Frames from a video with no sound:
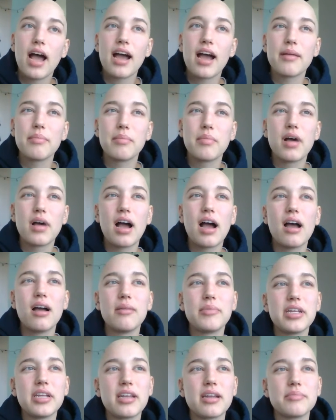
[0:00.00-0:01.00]
I'm
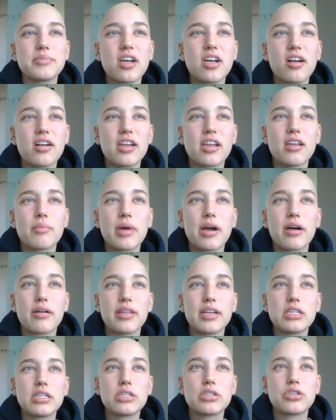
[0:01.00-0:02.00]
talking about,
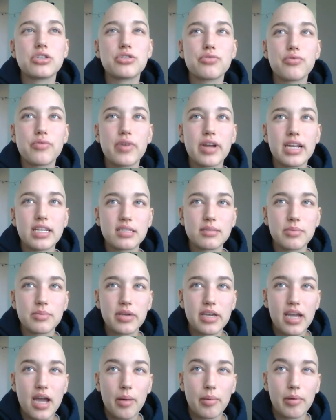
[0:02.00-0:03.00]
like,
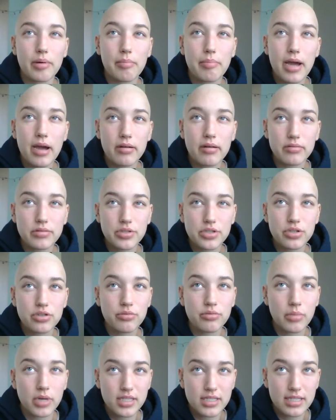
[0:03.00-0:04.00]
transplant. I'm about
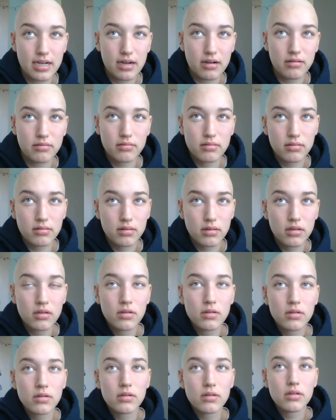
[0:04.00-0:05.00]
2 months out.
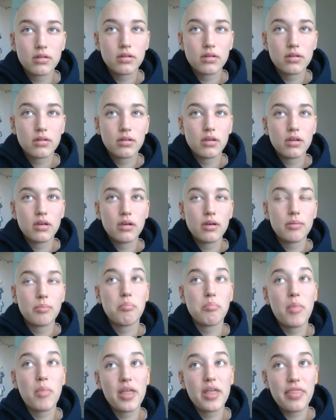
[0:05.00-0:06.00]

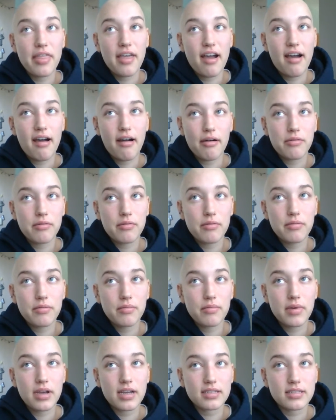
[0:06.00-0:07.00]
Month out
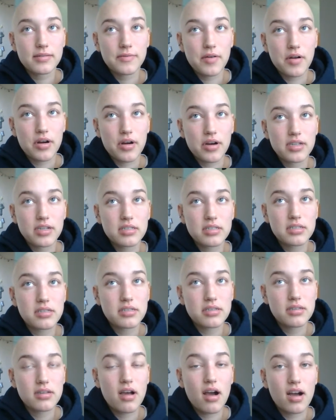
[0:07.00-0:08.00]
as far
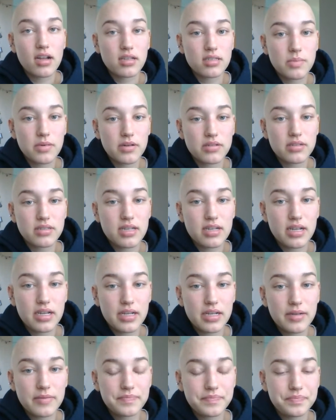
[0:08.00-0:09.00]
as hospital
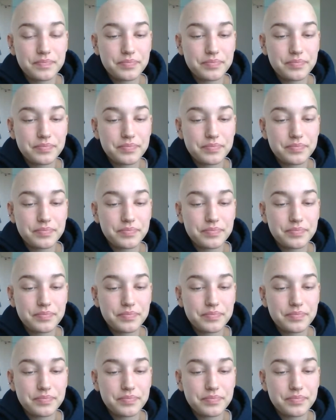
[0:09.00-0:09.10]
stay.